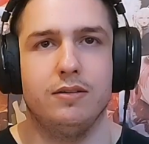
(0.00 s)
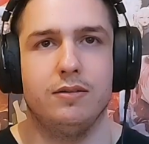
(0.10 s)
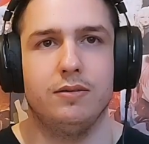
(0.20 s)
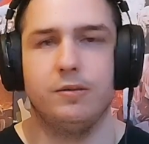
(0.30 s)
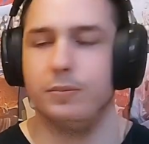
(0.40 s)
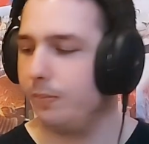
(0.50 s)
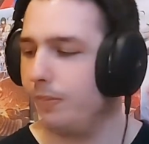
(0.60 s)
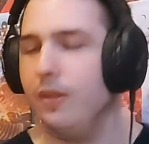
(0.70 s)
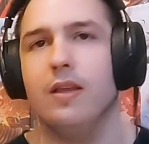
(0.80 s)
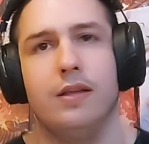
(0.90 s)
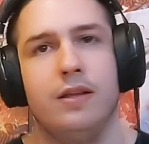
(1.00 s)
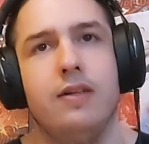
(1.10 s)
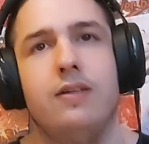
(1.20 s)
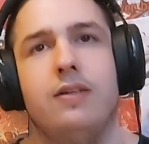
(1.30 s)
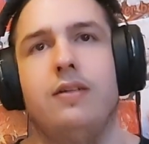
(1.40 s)

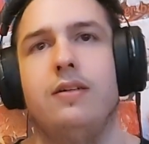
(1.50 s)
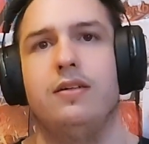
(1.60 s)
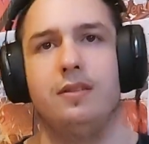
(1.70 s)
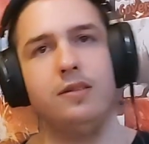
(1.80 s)
[no speech]